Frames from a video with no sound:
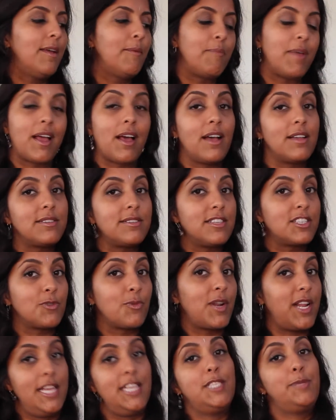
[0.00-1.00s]
Because this
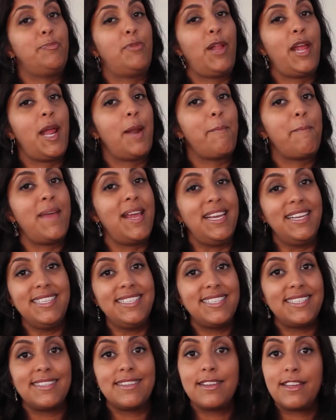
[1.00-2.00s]
one is
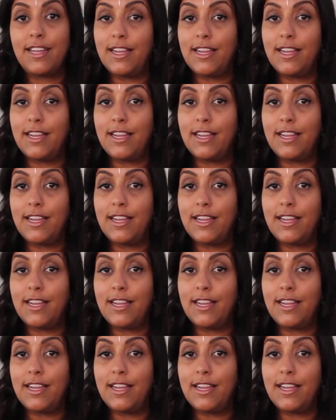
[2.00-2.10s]
plant-based,